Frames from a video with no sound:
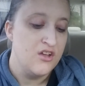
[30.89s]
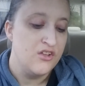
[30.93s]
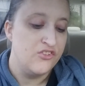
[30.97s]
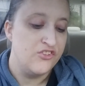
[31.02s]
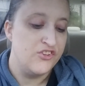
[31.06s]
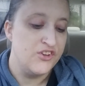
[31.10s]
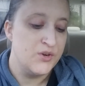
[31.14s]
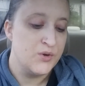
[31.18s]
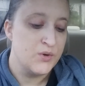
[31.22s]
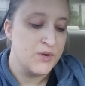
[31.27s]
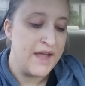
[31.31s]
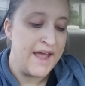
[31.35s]

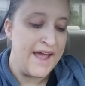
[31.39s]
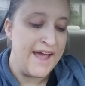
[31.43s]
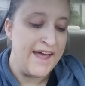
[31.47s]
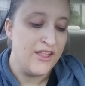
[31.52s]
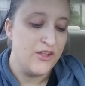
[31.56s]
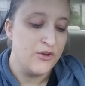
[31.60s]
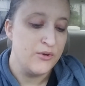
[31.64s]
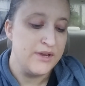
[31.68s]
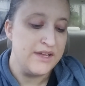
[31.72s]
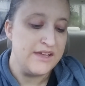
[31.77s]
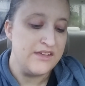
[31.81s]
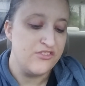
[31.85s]
Zero
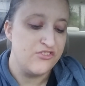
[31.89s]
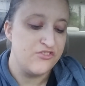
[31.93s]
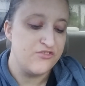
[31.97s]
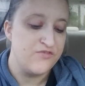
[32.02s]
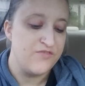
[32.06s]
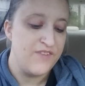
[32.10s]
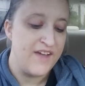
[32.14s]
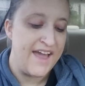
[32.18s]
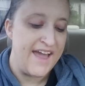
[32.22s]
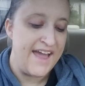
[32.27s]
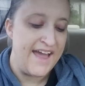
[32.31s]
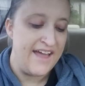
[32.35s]
calories,
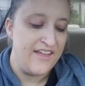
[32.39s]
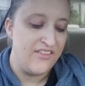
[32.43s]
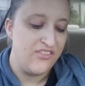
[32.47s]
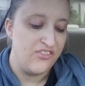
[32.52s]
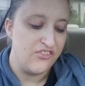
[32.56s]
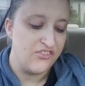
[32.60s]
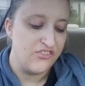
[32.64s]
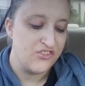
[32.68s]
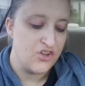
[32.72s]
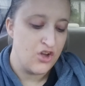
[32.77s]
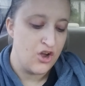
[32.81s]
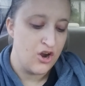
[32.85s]

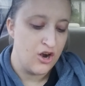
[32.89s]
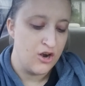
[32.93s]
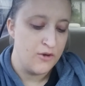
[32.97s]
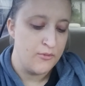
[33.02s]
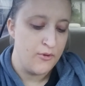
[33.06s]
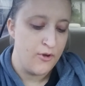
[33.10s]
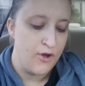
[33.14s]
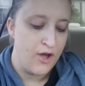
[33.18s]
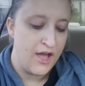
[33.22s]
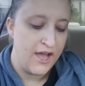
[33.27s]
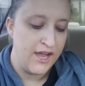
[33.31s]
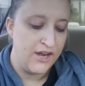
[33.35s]
fats,
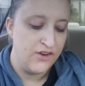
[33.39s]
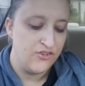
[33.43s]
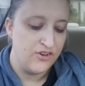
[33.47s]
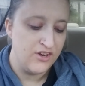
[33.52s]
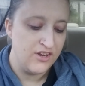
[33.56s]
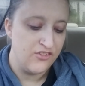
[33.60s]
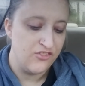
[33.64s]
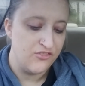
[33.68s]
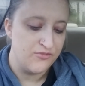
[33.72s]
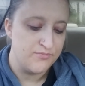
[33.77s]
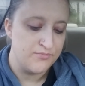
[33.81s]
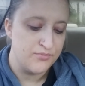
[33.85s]

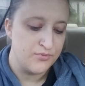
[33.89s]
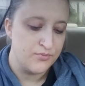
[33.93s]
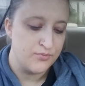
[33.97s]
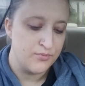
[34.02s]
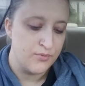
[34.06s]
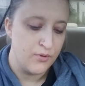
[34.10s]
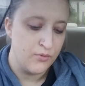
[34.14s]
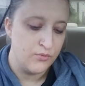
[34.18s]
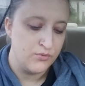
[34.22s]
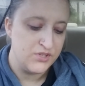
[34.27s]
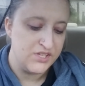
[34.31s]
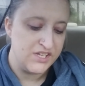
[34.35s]
carbohydrates,
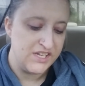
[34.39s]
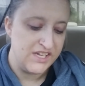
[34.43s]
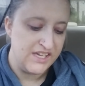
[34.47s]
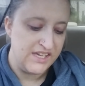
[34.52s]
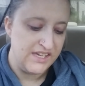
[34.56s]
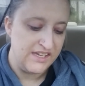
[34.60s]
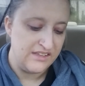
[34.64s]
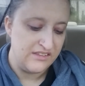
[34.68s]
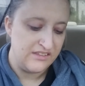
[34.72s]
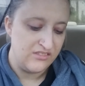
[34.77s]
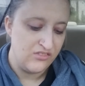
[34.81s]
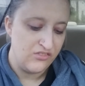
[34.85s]

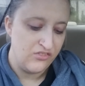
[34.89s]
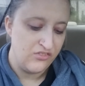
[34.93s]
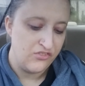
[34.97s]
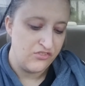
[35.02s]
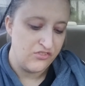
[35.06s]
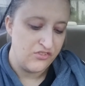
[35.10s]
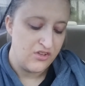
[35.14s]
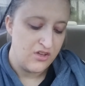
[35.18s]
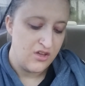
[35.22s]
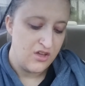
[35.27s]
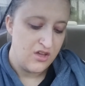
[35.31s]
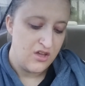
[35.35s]
proteins.